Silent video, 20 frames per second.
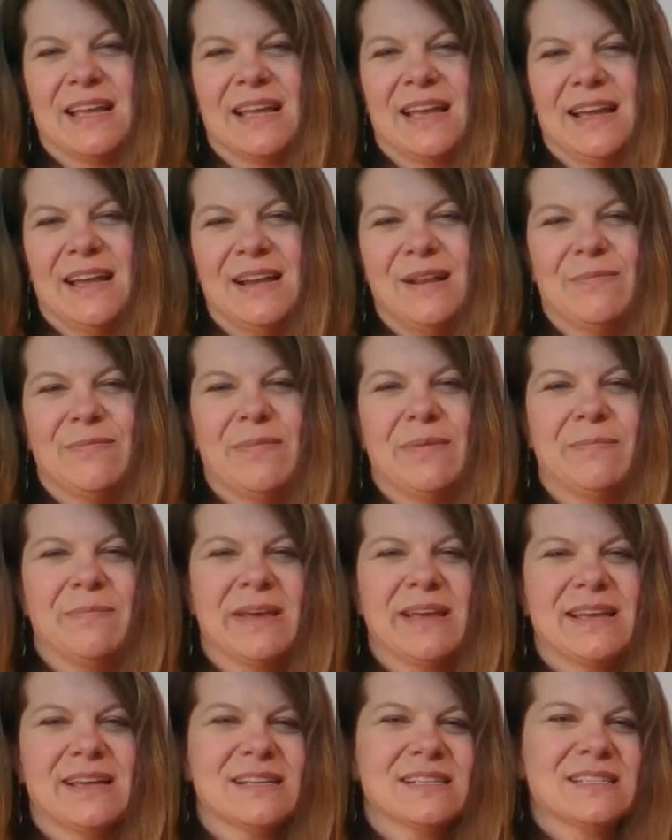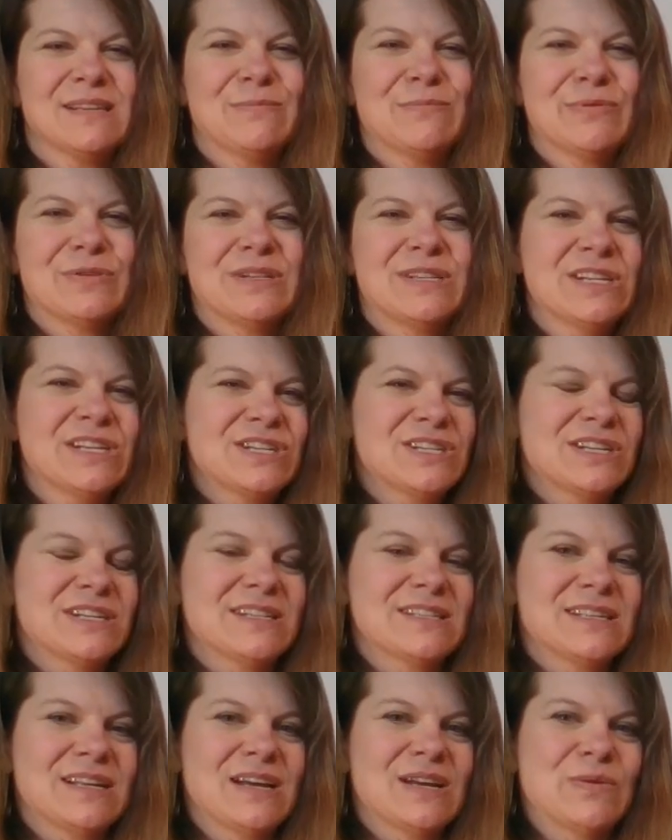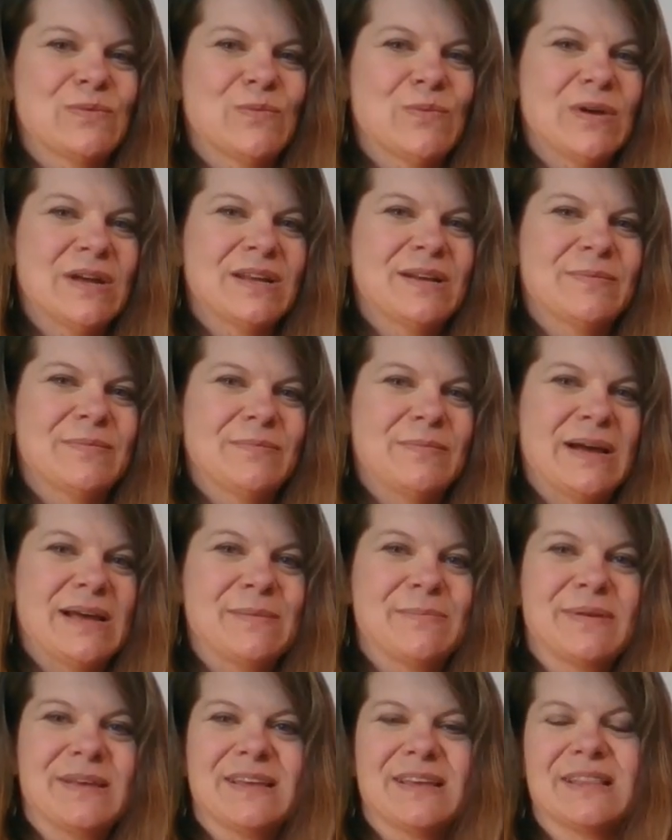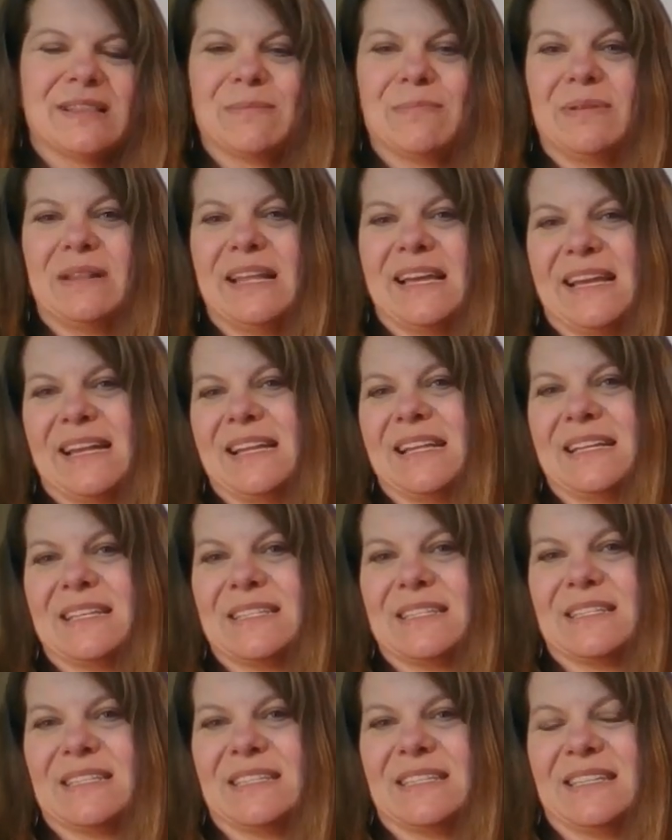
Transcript: kind of making some predictions on what might be in the planet.